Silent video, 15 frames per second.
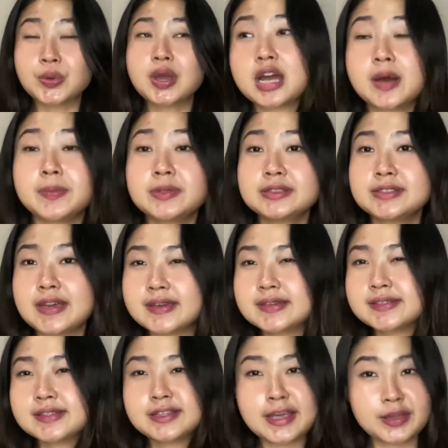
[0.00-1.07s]
A couple
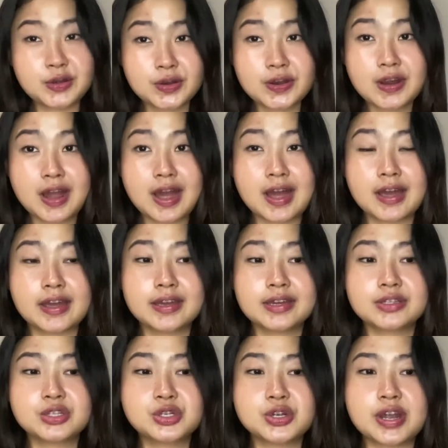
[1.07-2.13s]
days later,
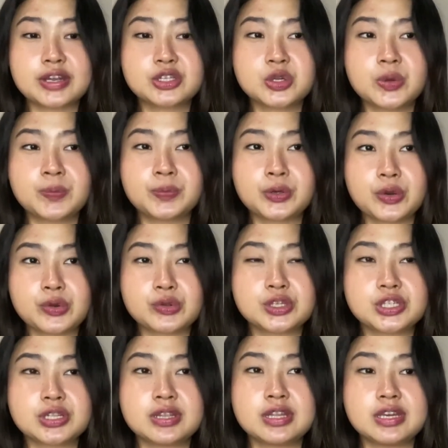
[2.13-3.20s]
I tried to
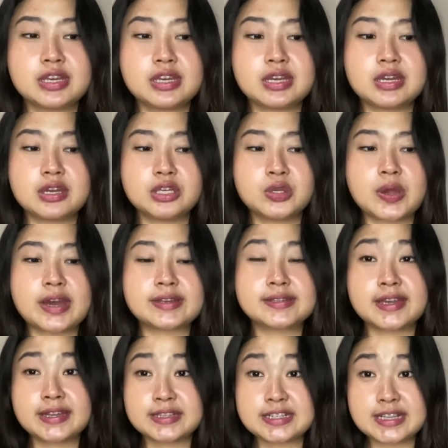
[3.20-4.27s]
approach the
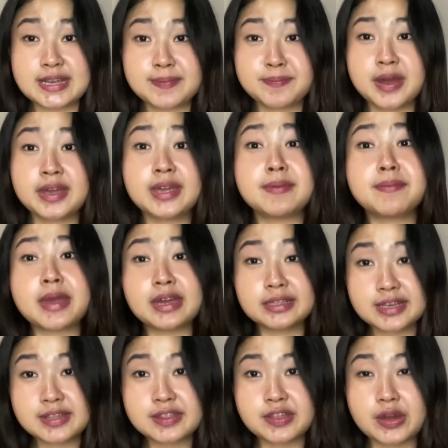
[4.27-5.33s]
USA team by
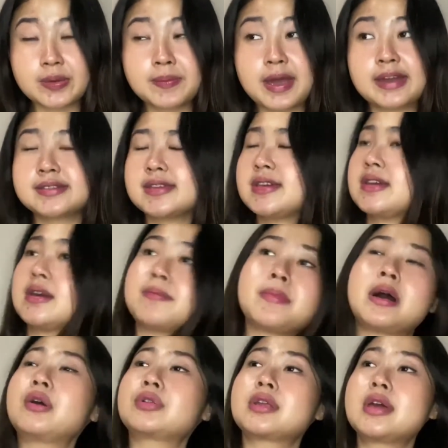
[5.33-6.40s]
emailing them asking
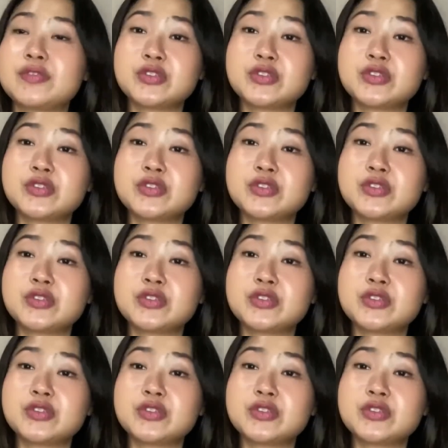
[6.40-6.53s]
about